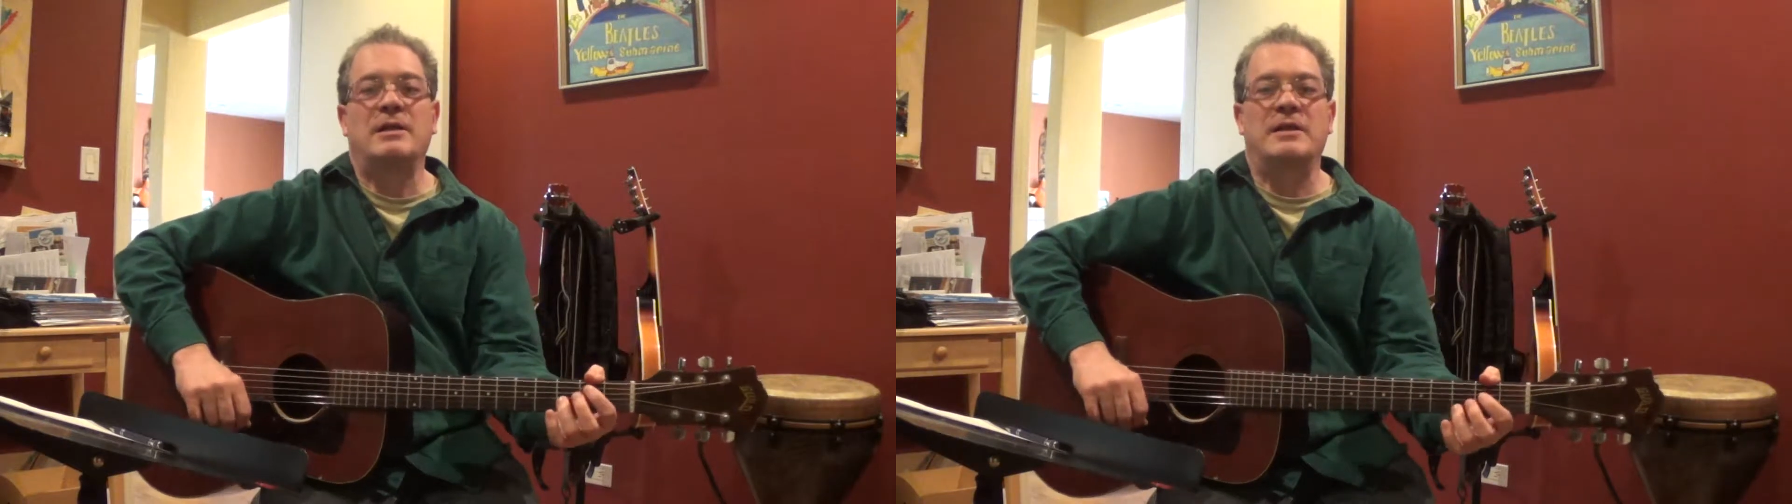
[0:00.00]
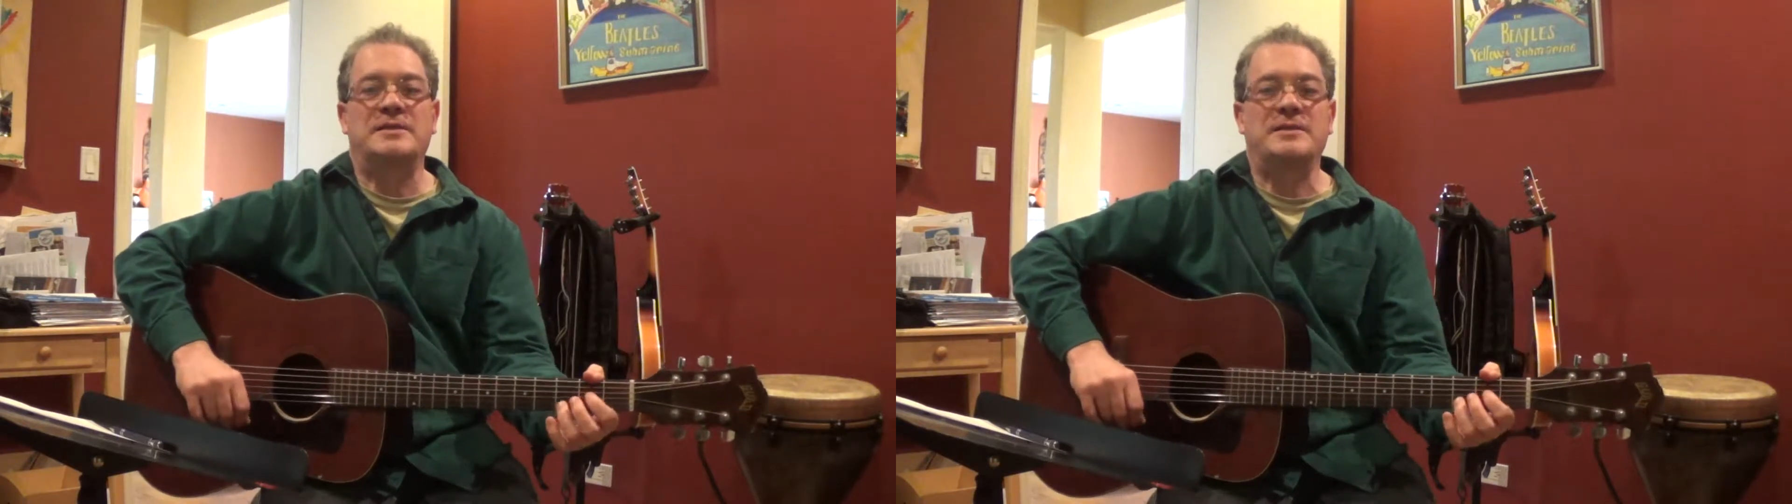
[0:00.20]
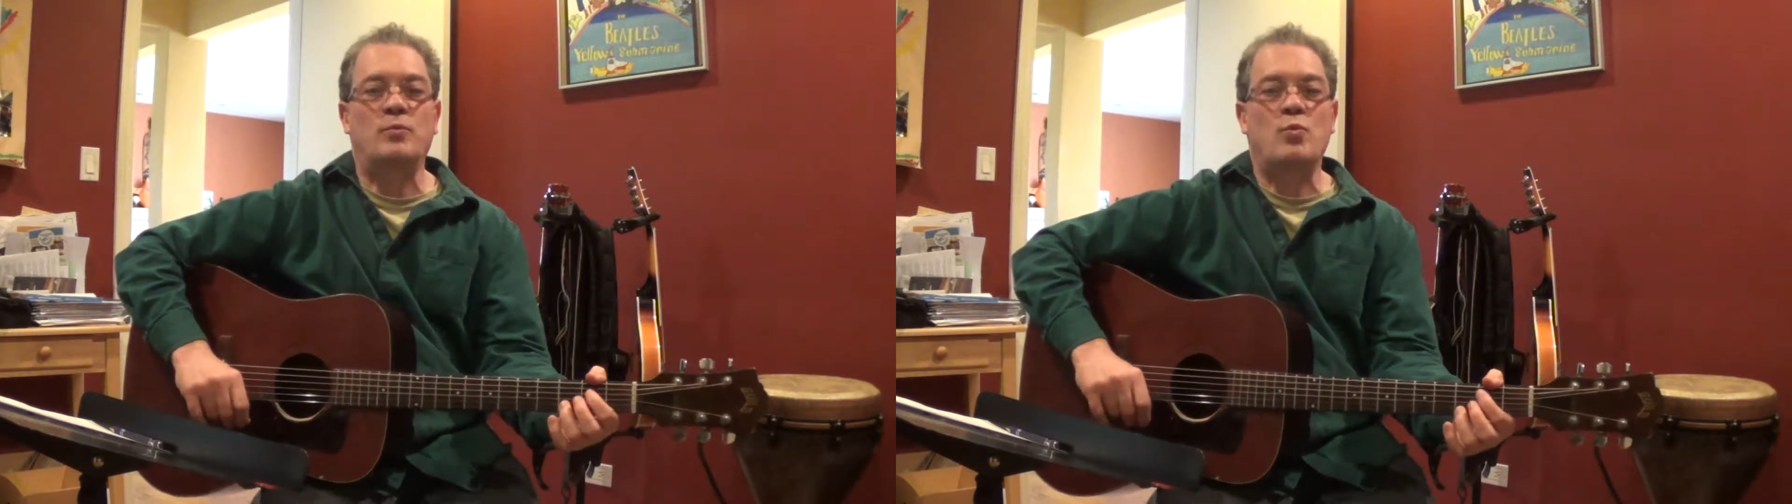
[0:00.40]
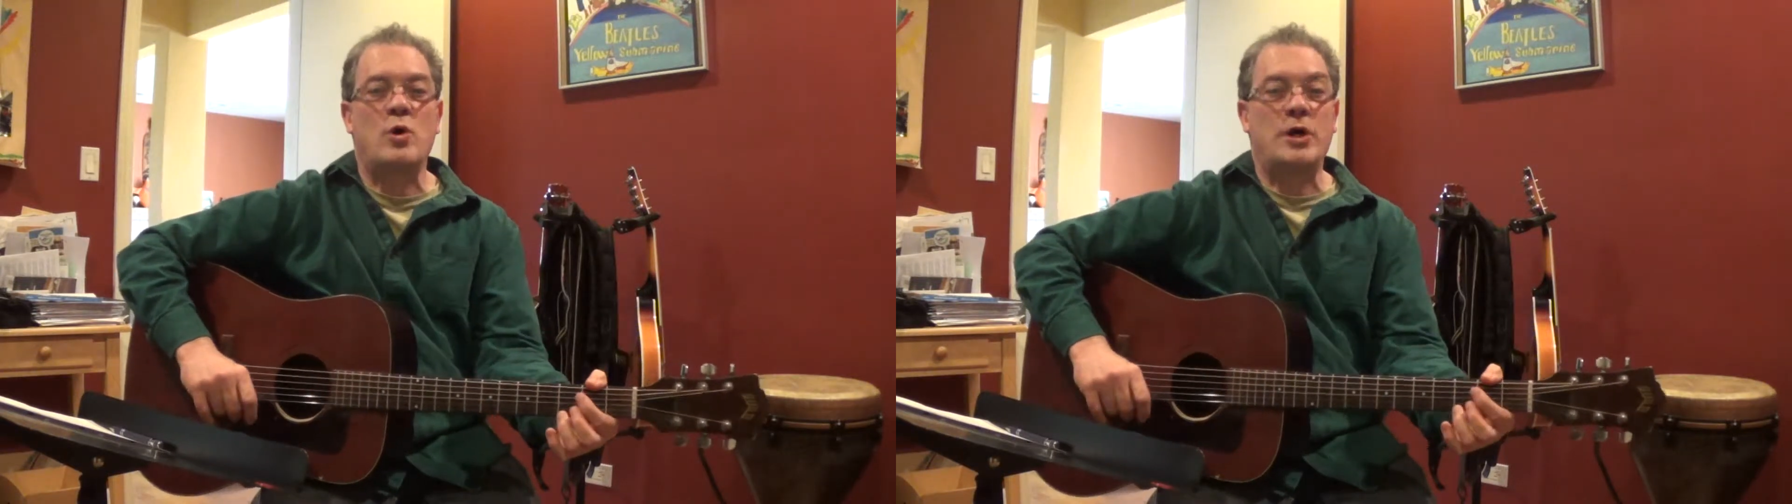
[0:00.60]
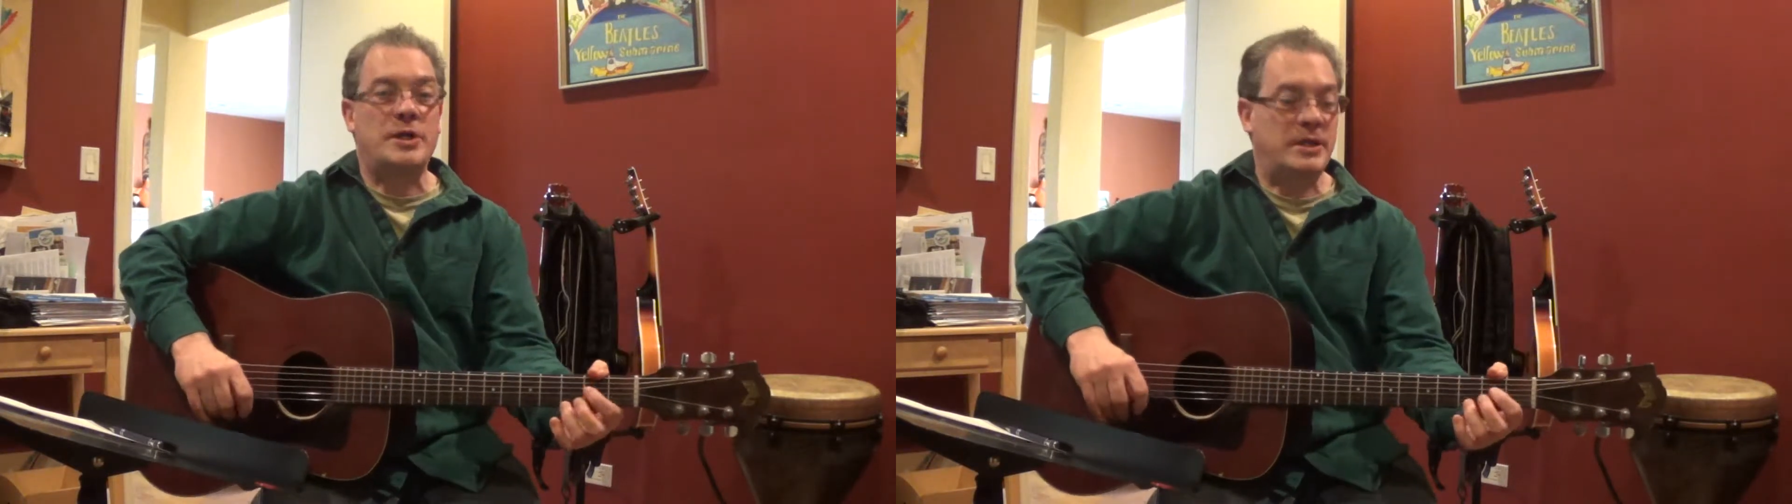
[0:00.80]
Lesson
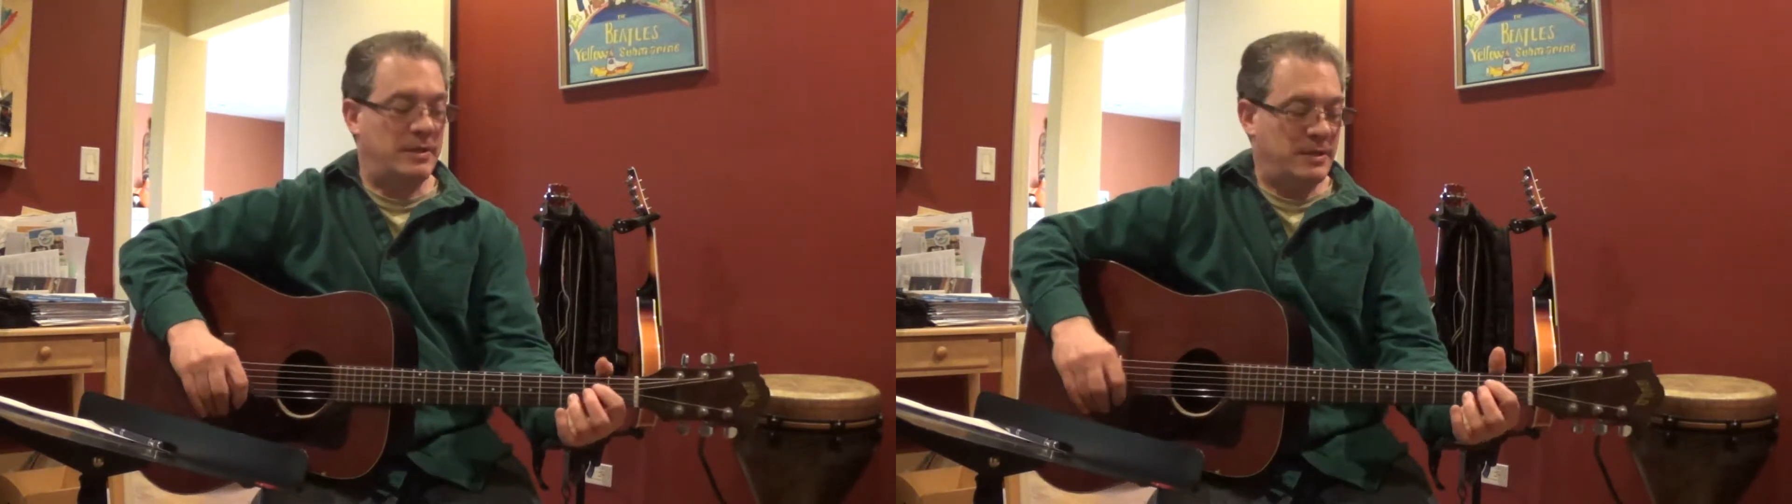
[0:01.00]
1,